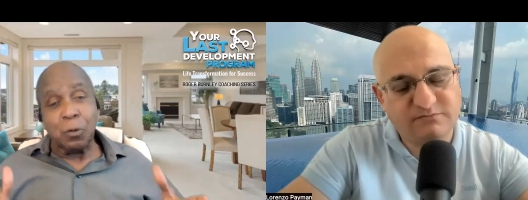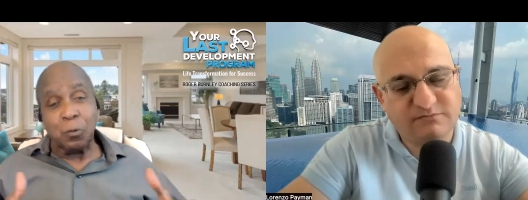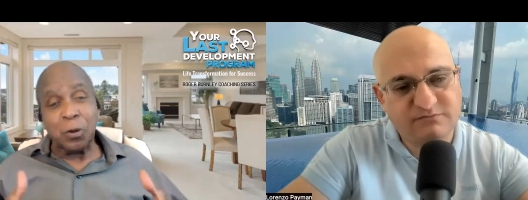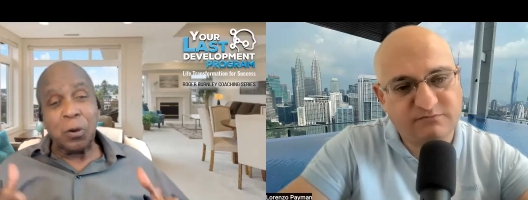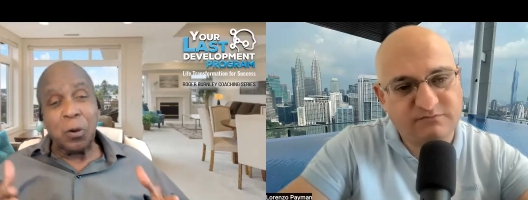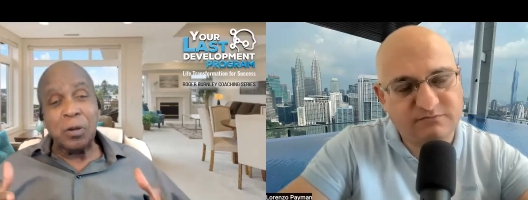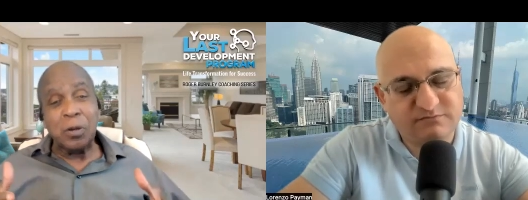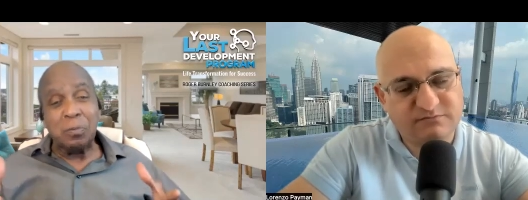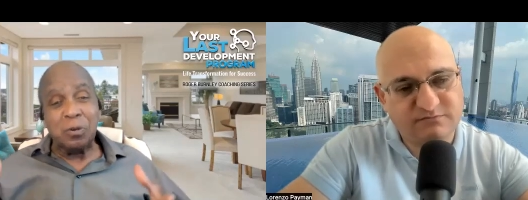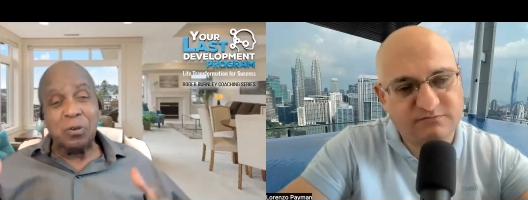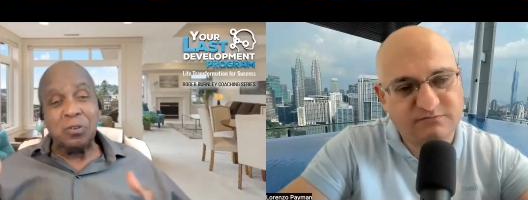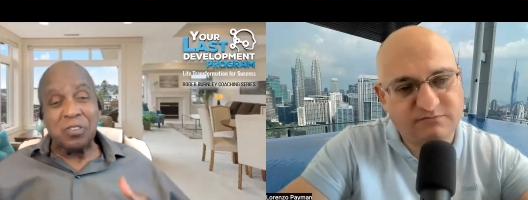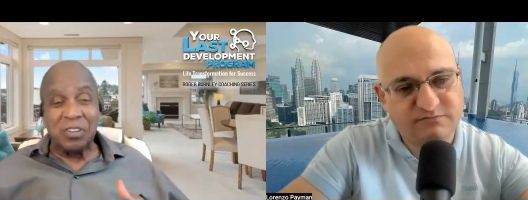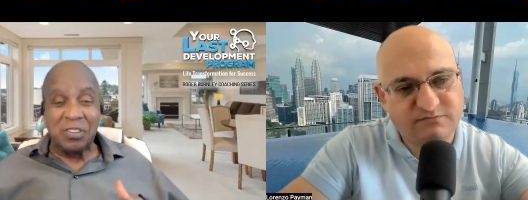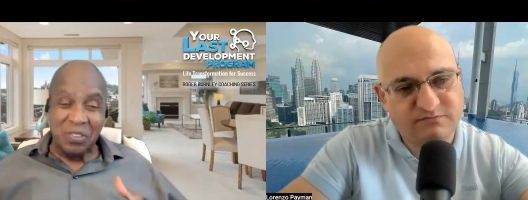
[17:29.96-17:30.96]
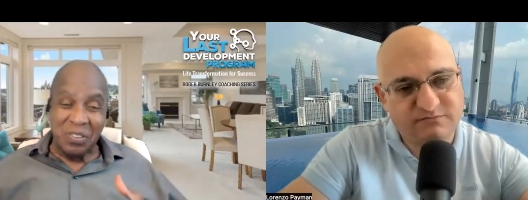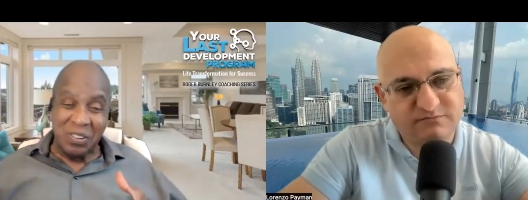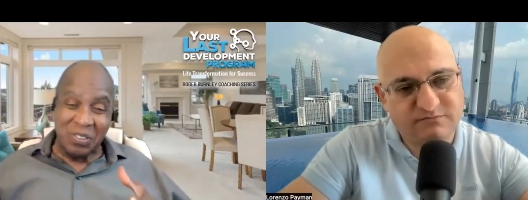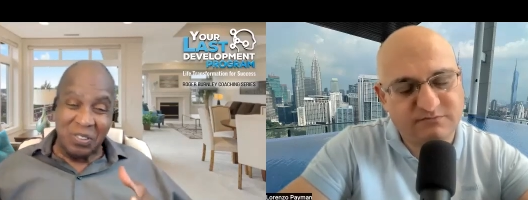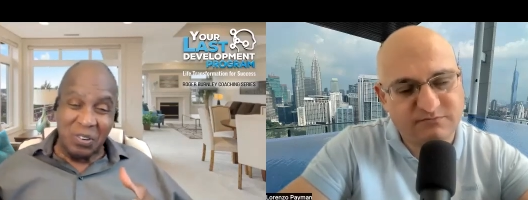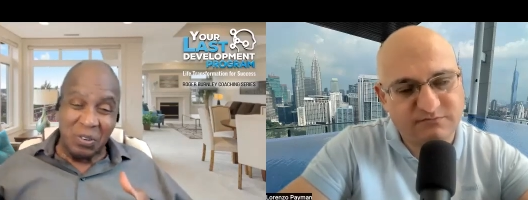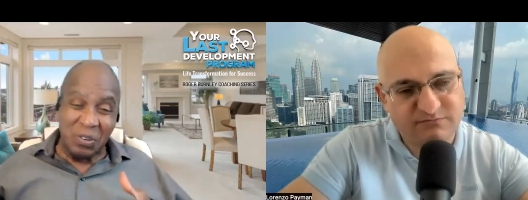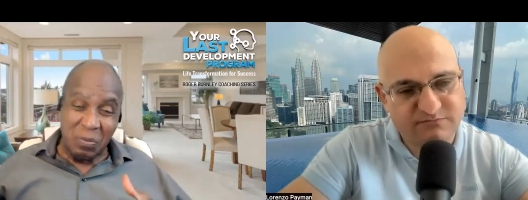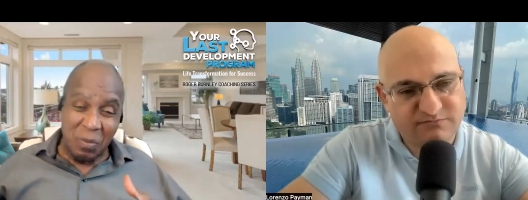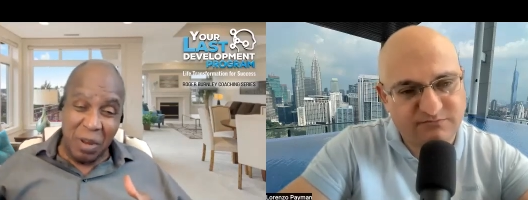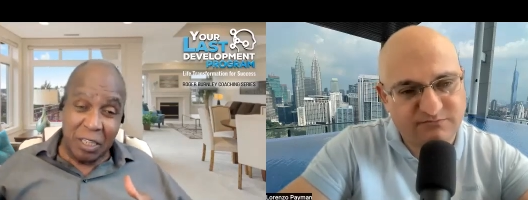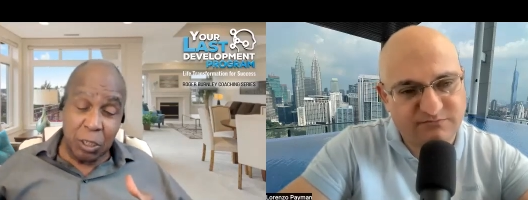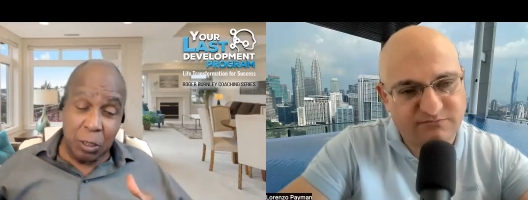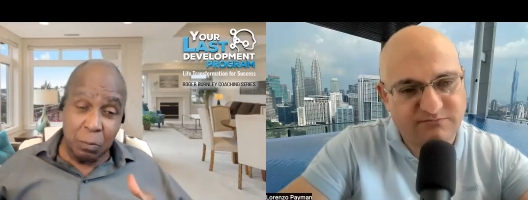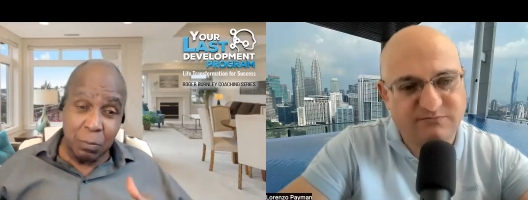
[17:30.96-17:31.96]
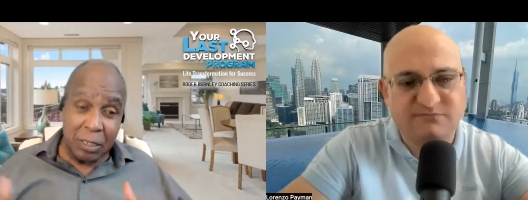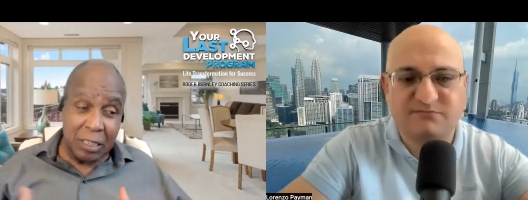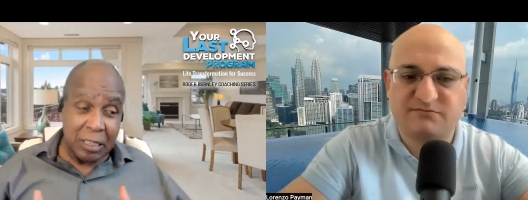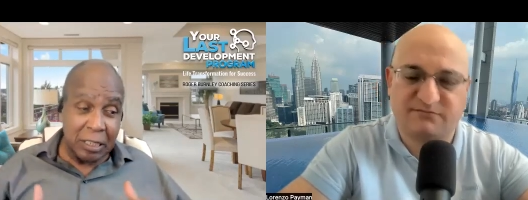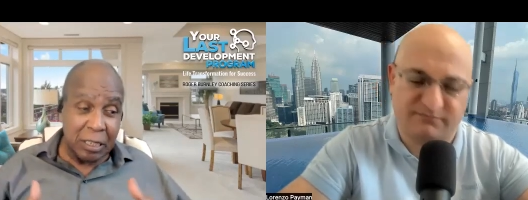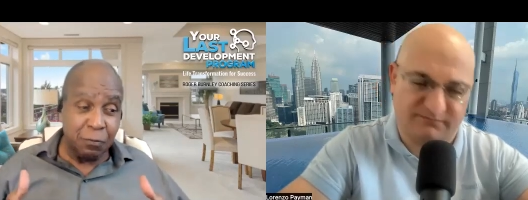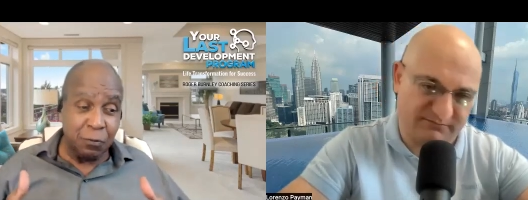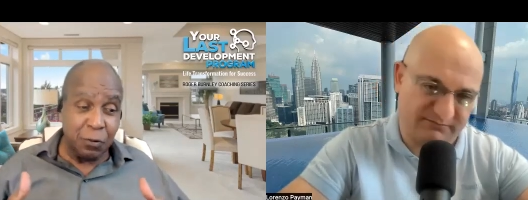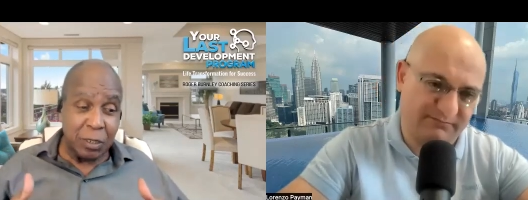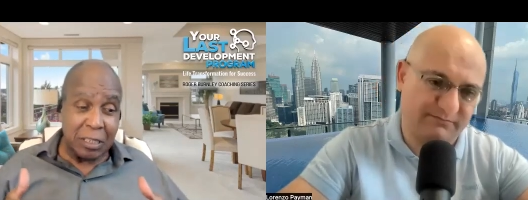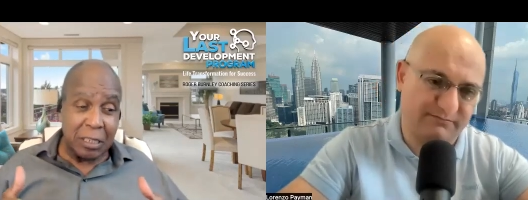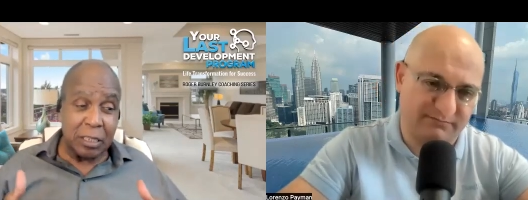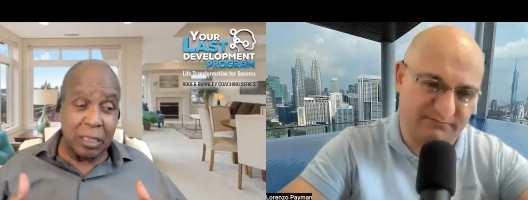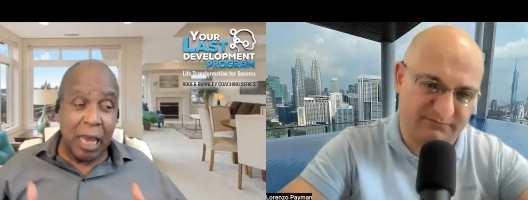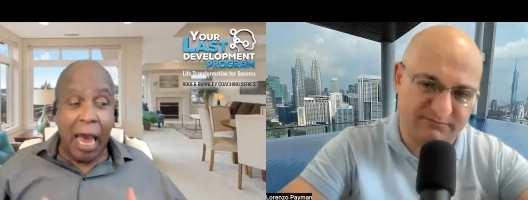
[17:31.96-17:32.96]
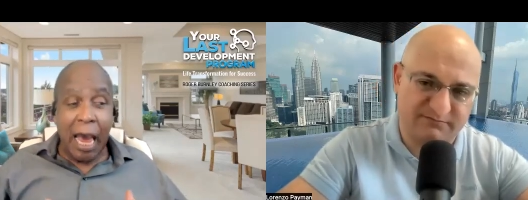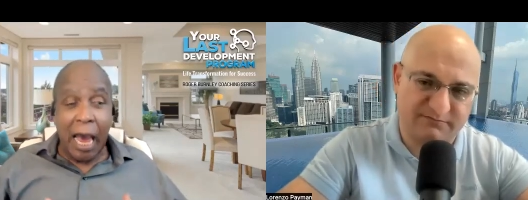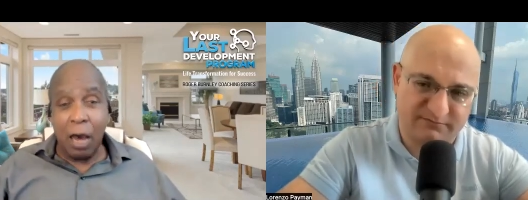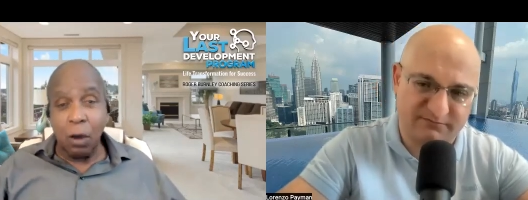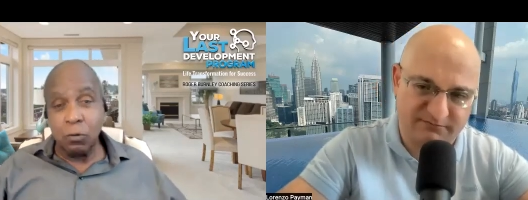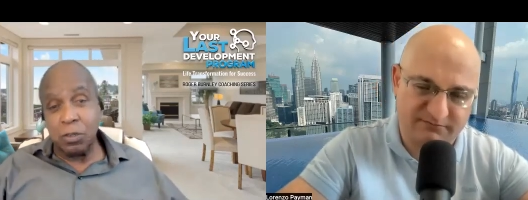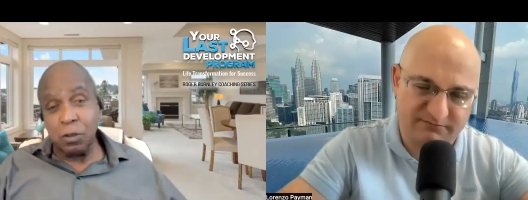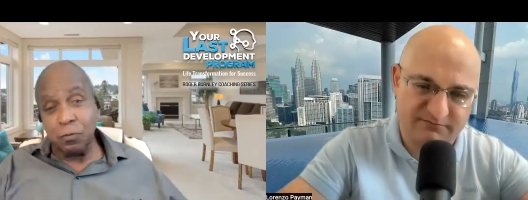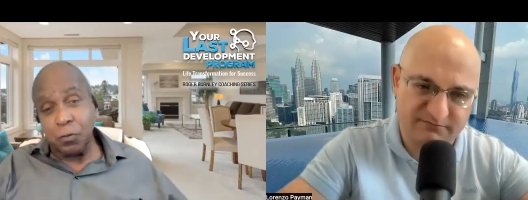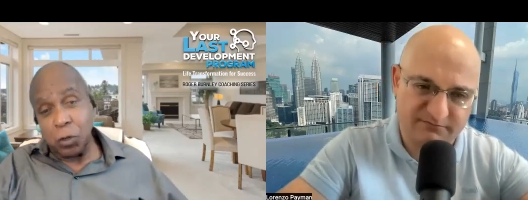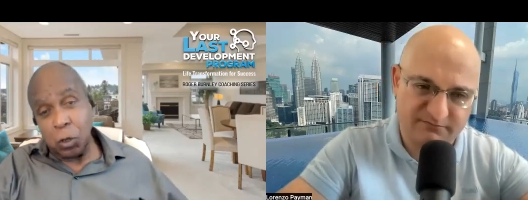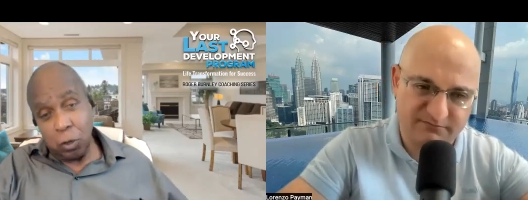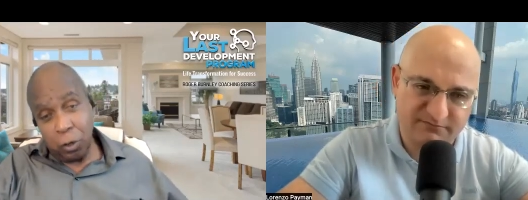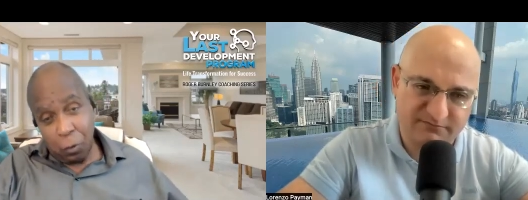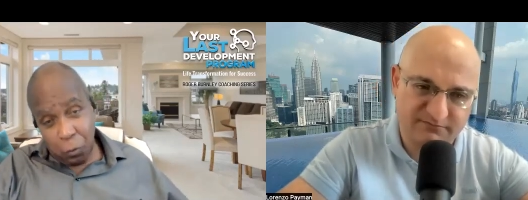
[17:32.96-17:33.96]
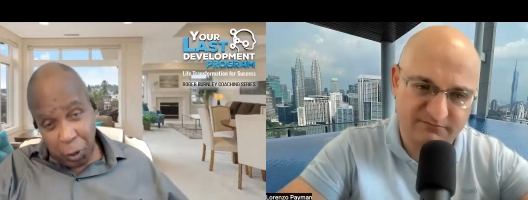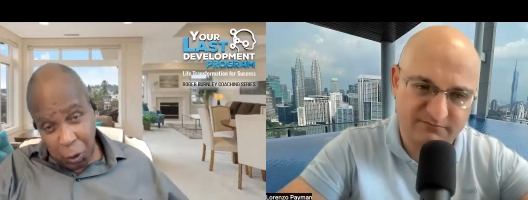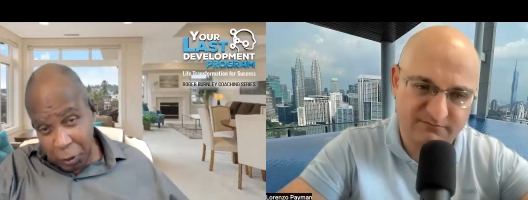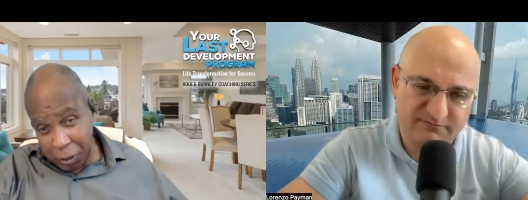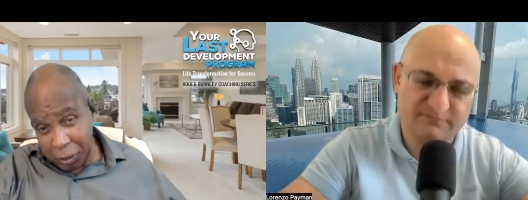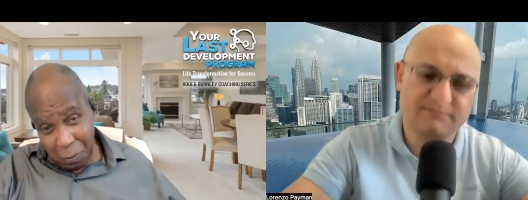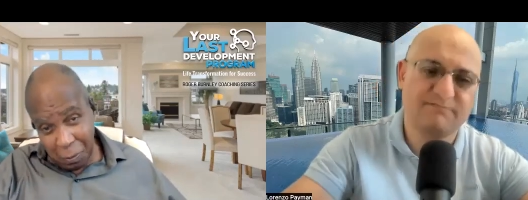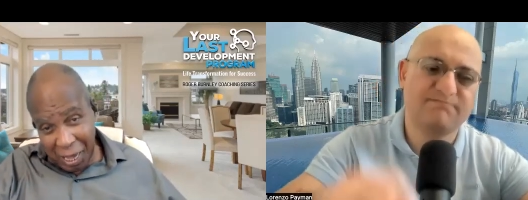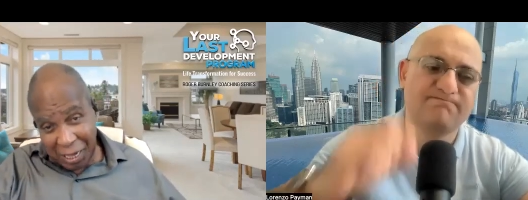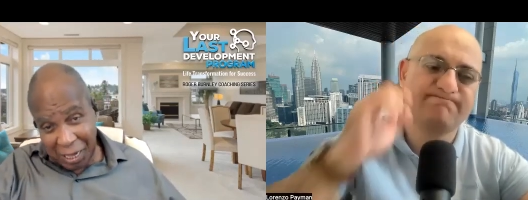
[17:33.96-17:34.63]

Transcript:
Speaker 1: We're going to move into this new dimension, but the difference is, how difficult are we going to make